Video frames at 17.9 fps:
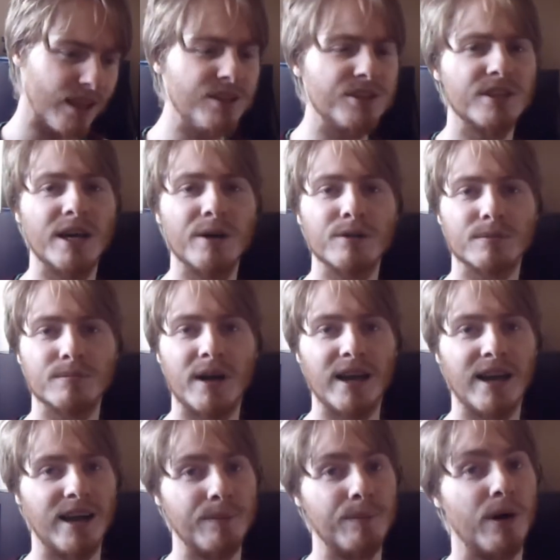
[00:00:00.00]
so that was
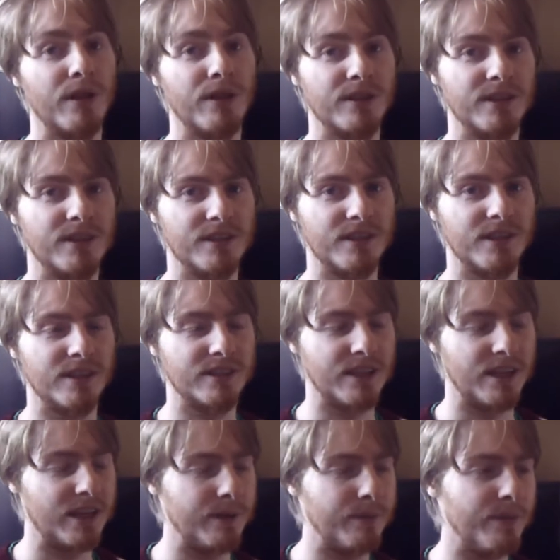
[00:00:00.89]
my hypothesis at the
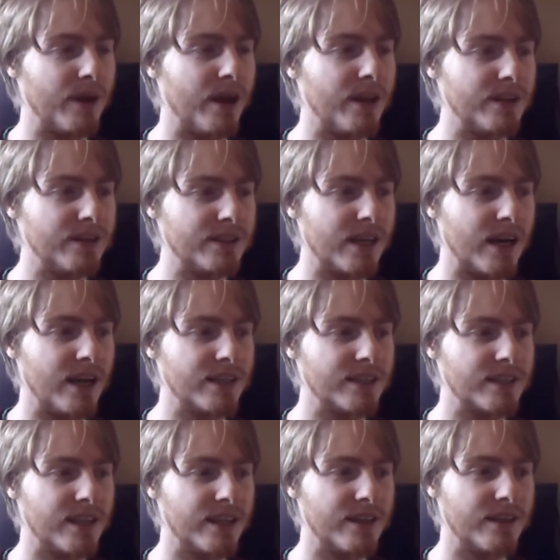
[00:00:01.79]
time, and I
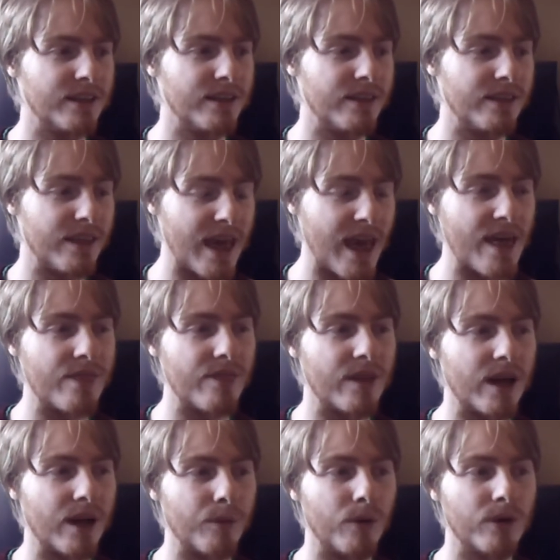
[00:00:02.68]
said then
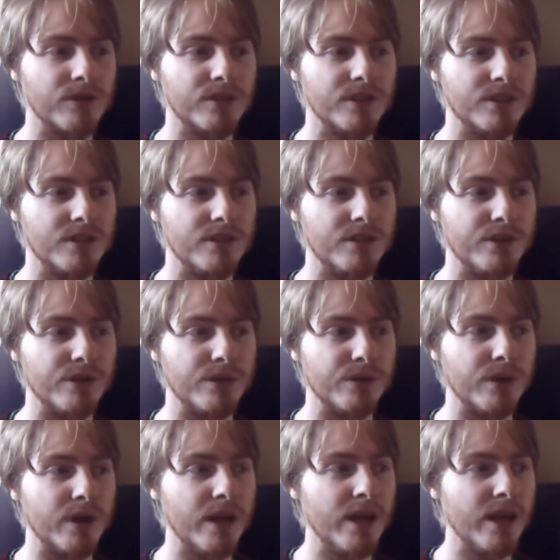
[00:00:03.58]
that I wanted to
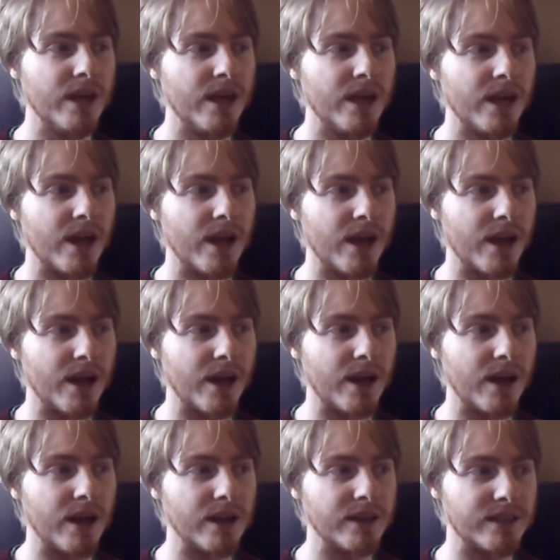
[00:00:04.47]
do
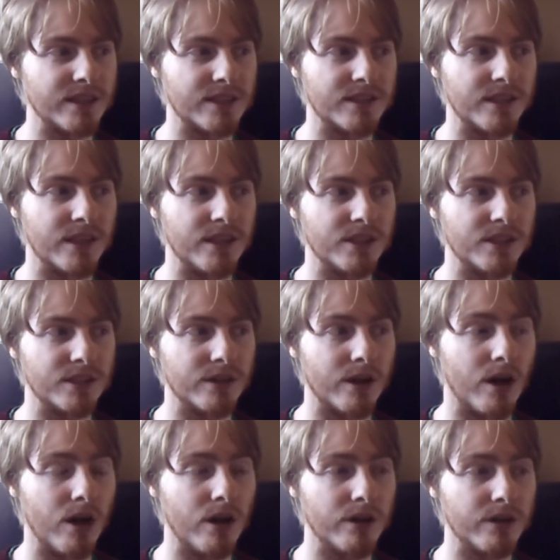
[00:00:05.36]
uh, a dissertation
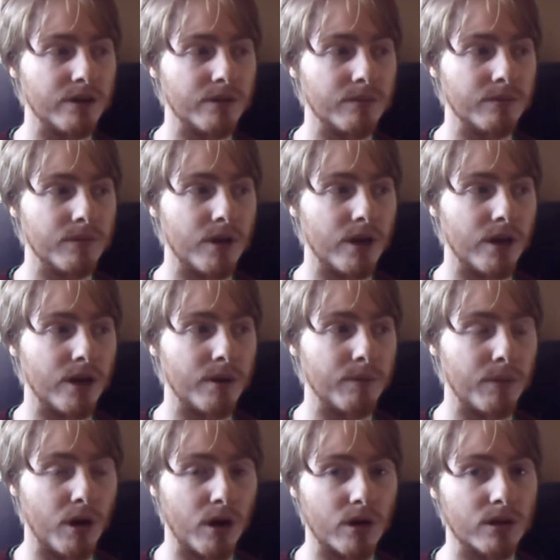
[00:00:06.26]
on
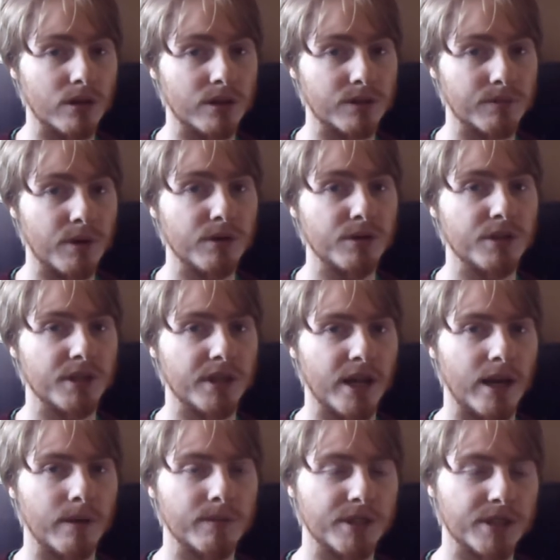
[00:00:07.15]
uh, markerless motion
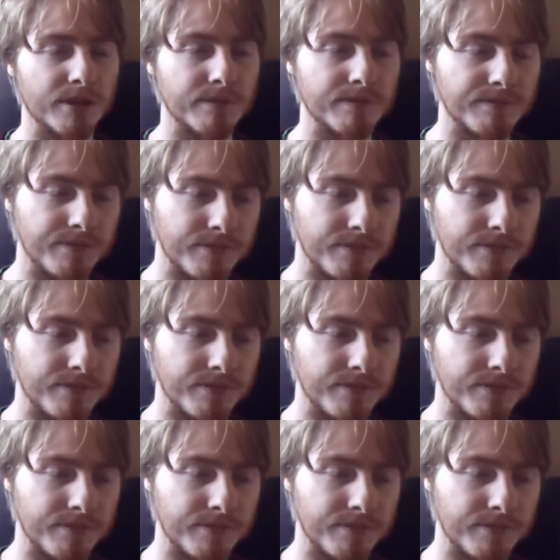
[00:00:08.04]
capture.